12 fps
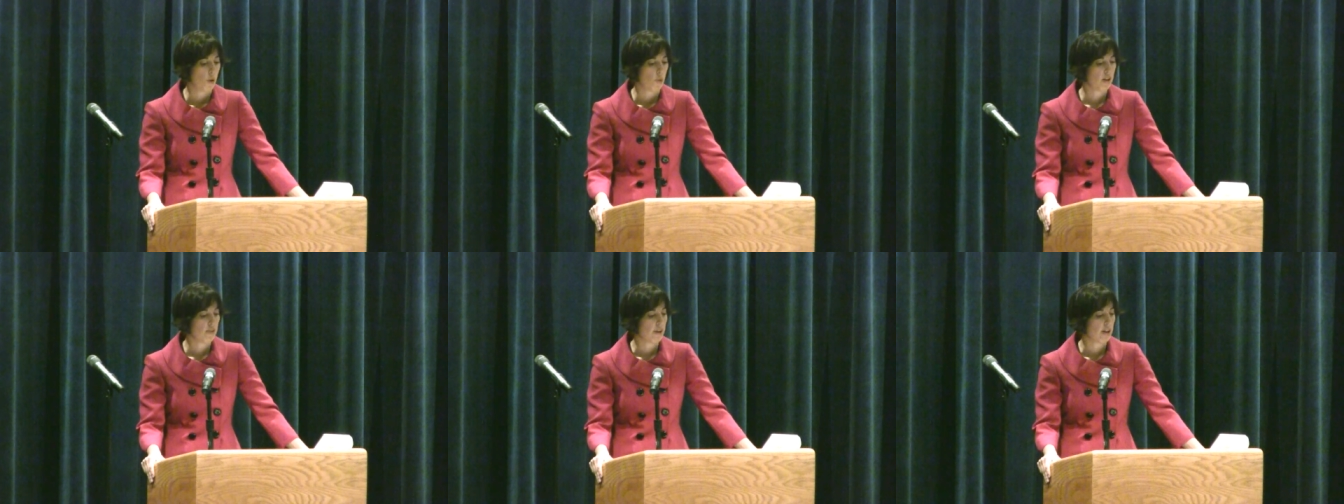
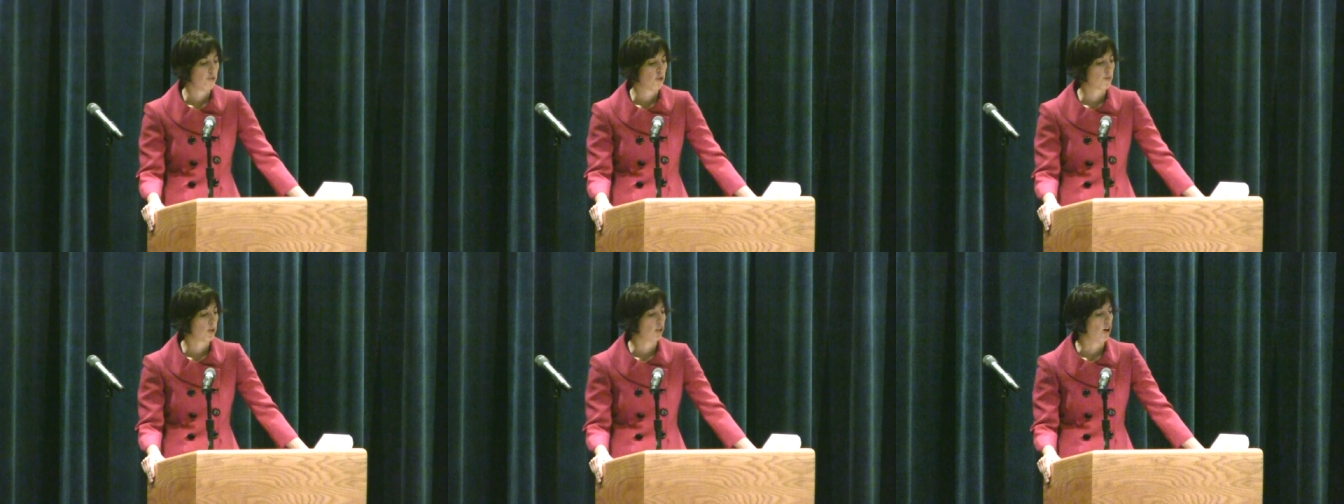One of my
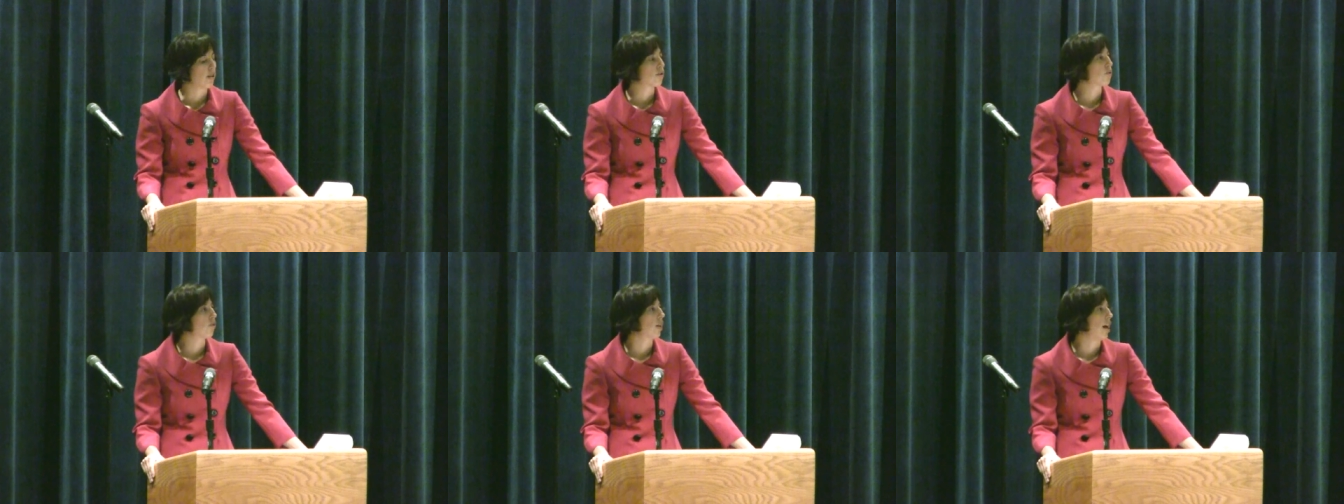former law
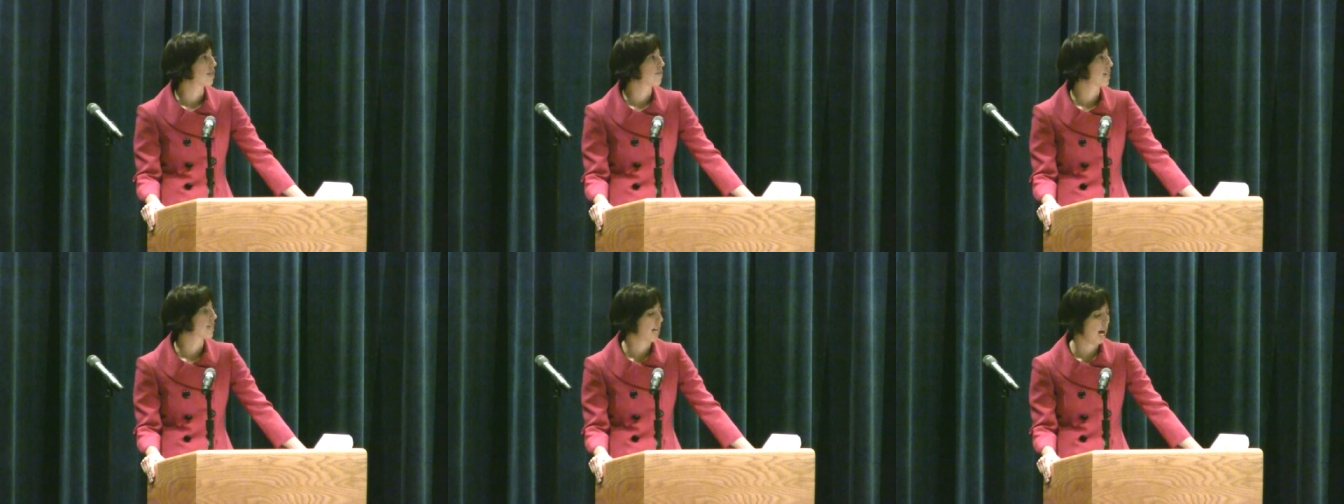school
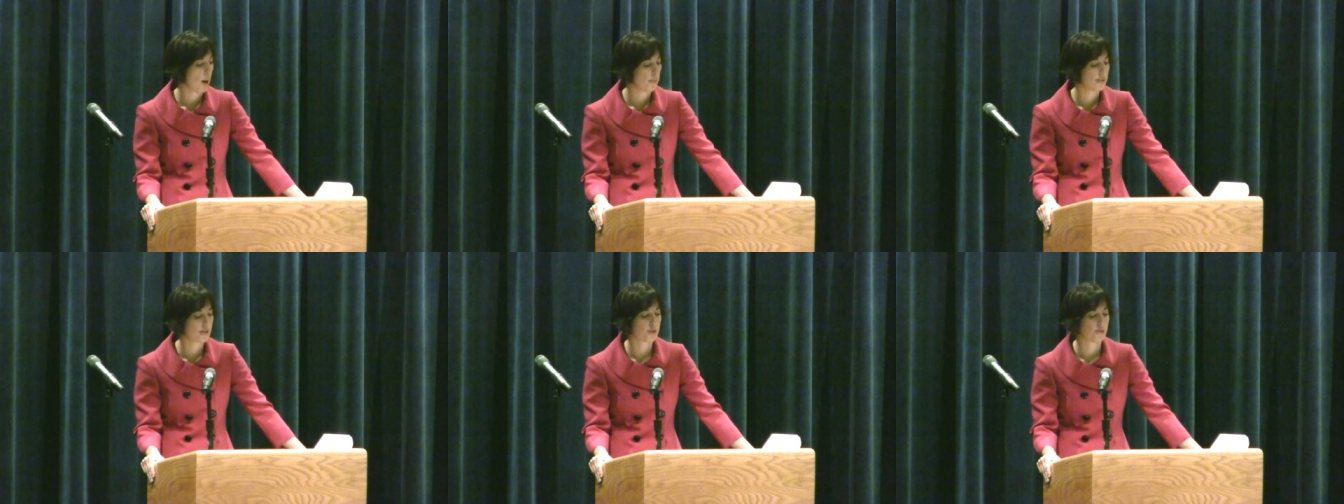classmates
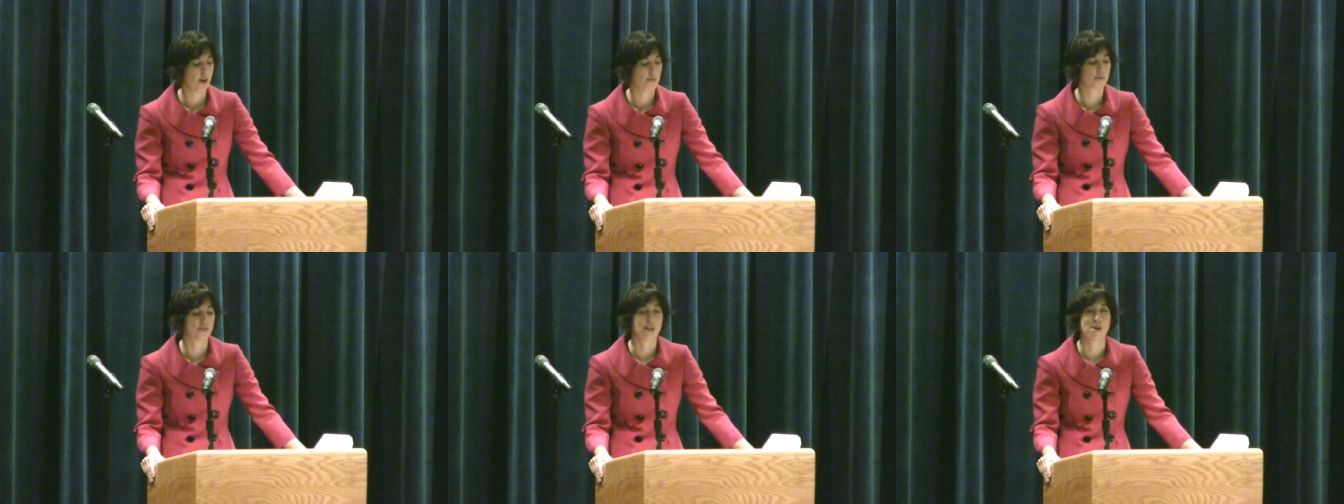happens to
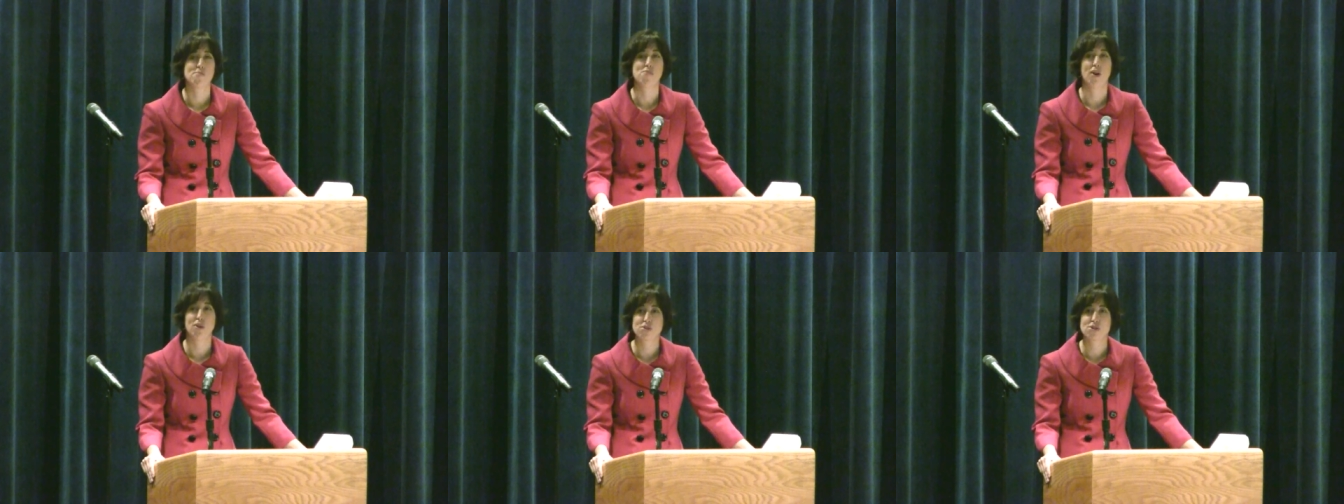represent
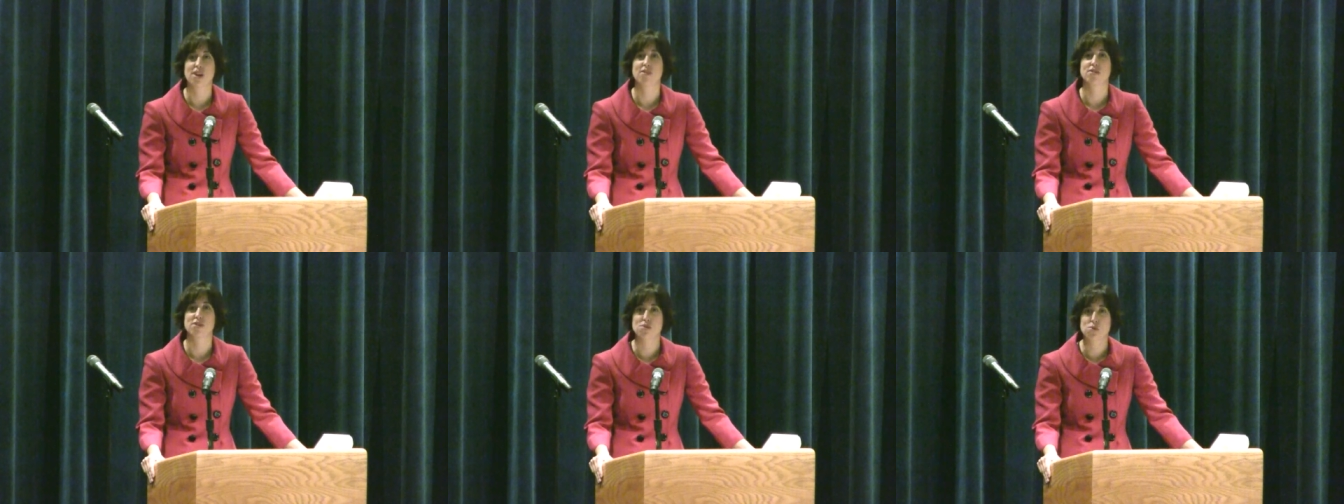most
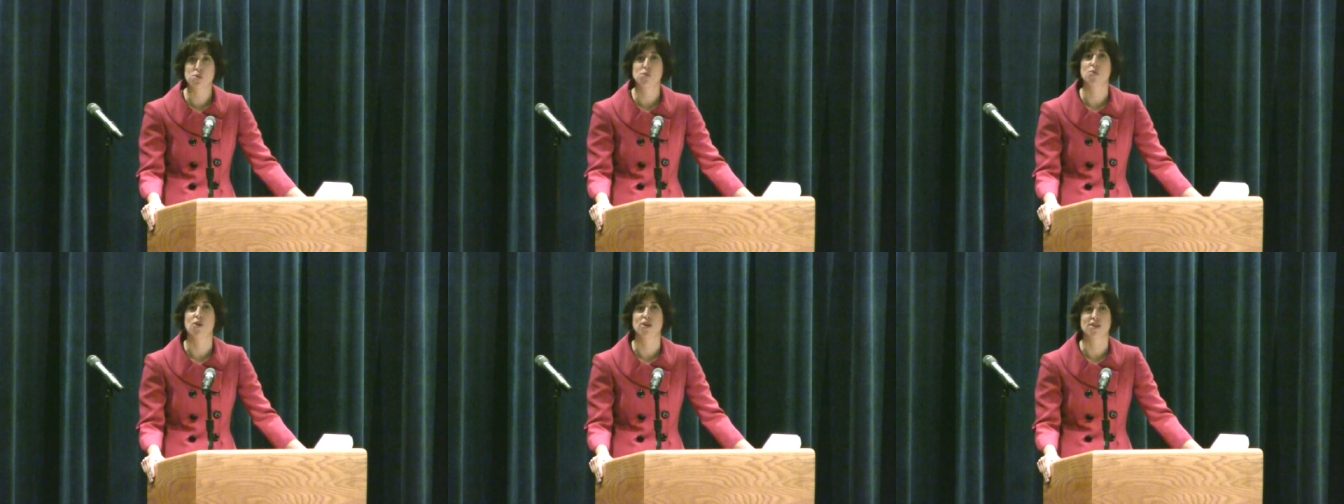of the school
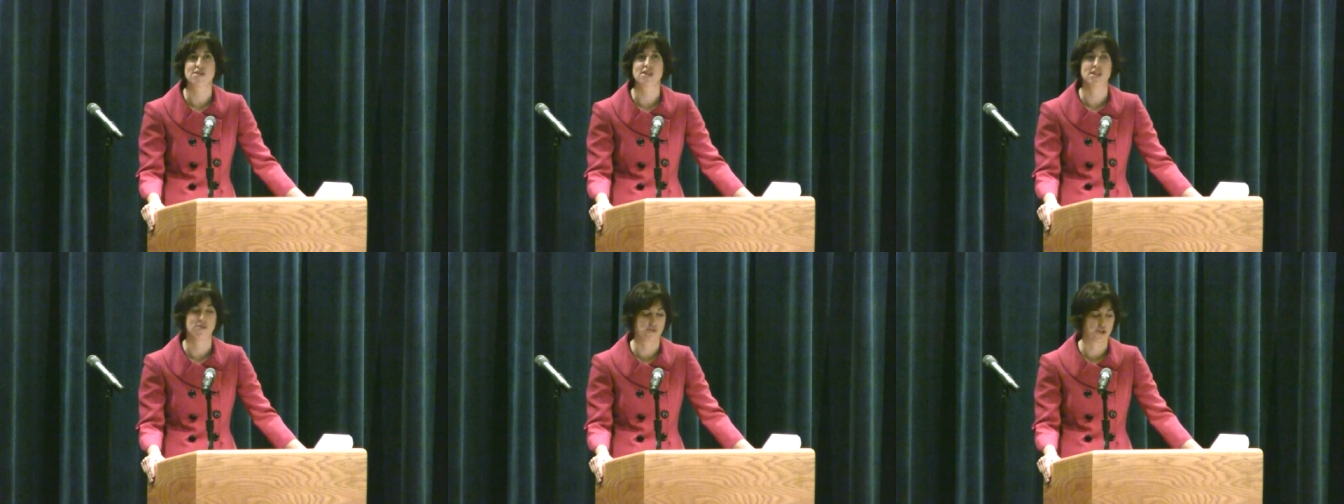boards
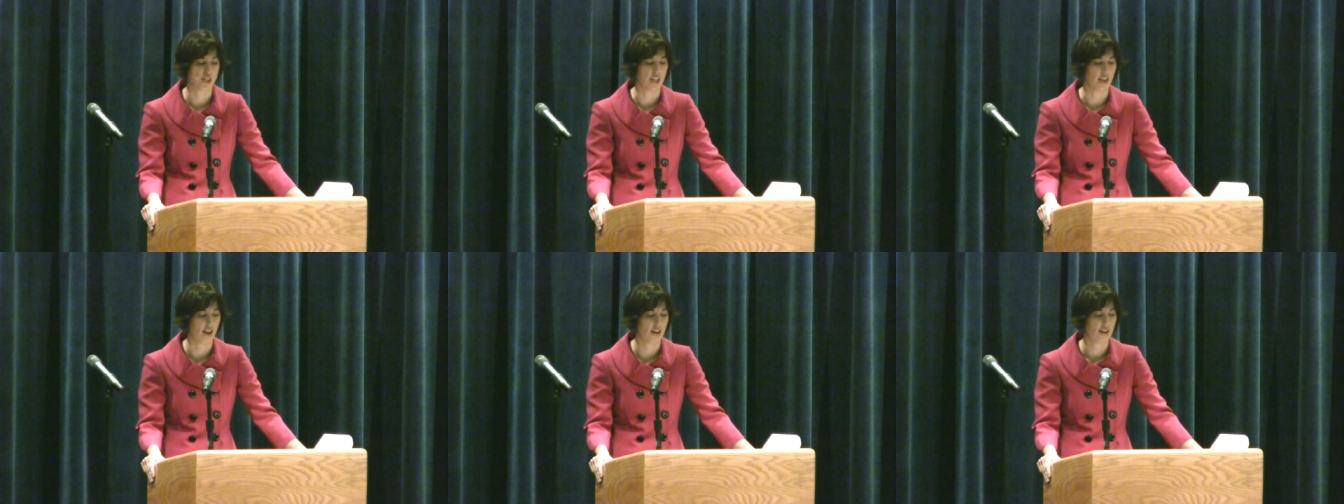in
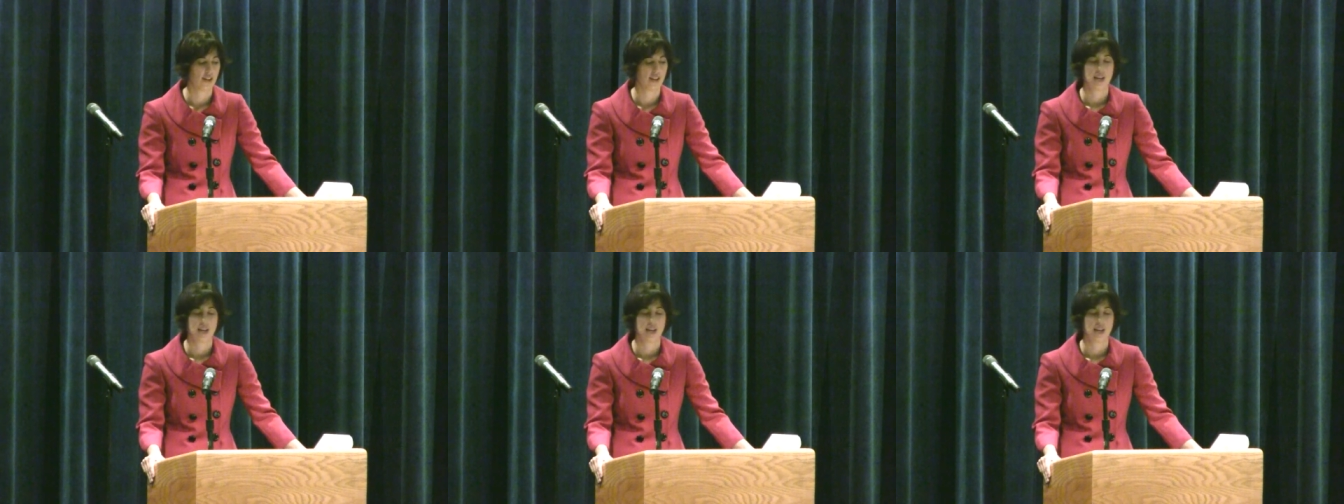Virginia,